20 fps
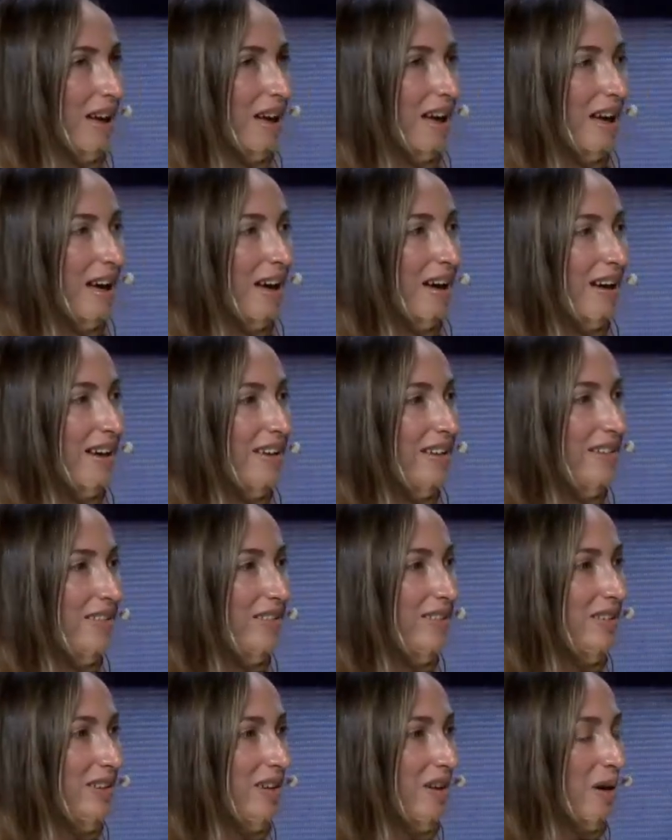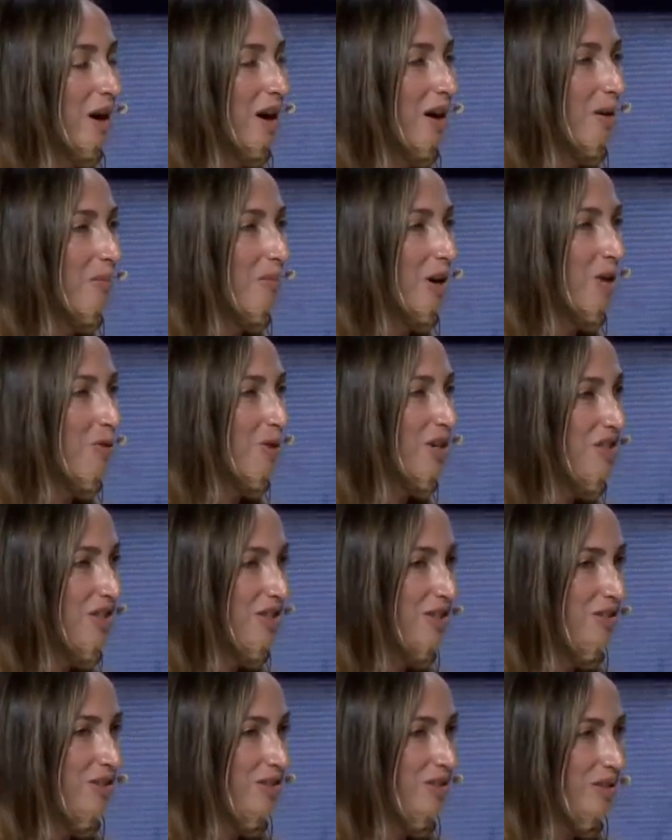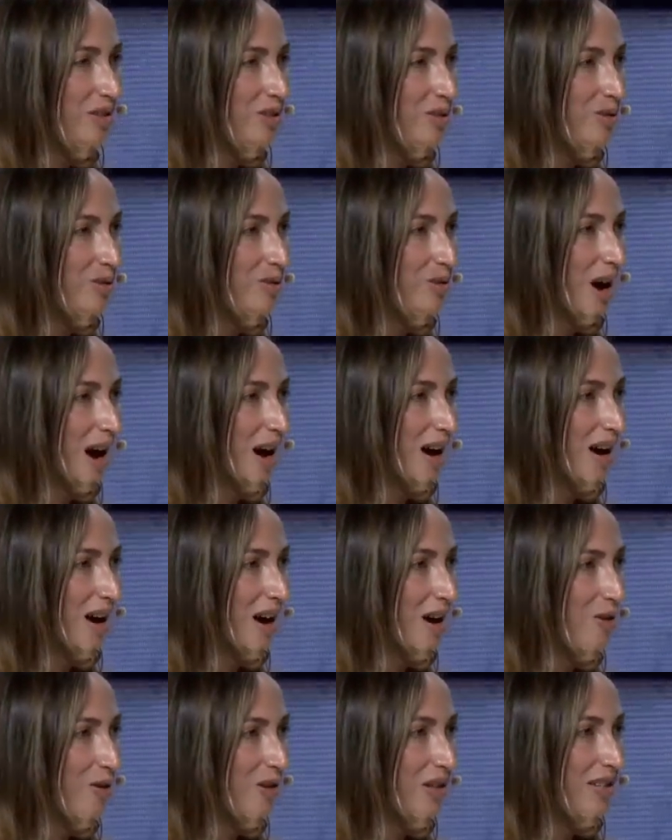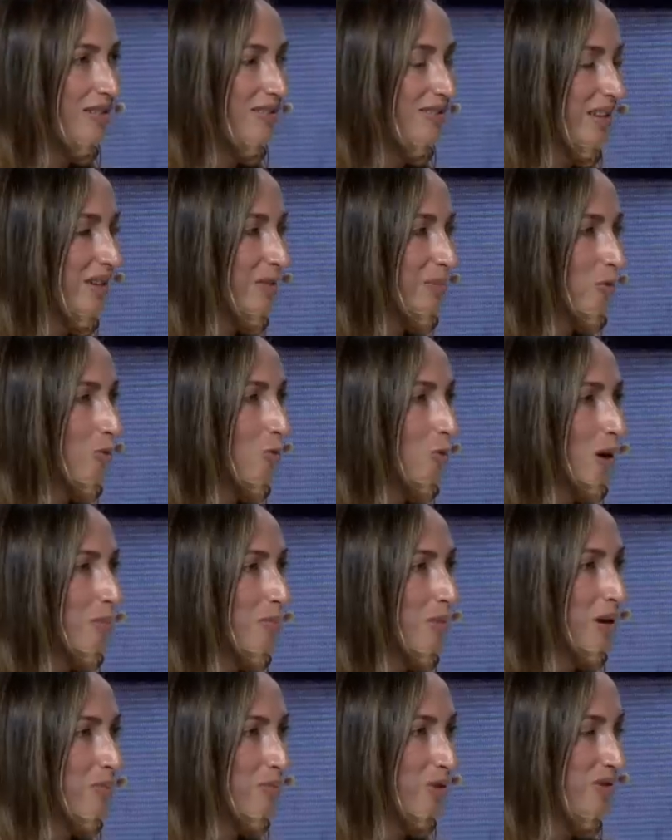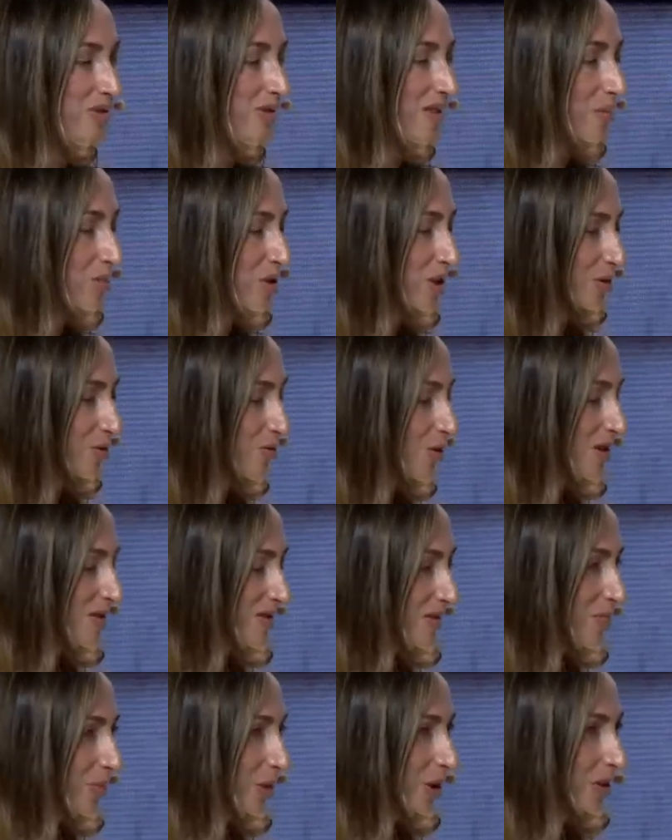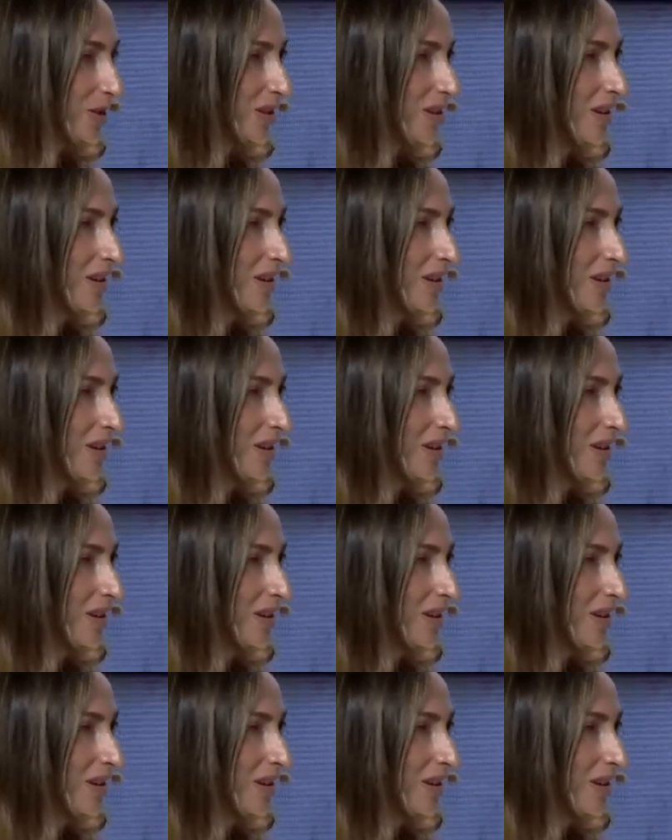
And my question to you, I already said what my perception was, but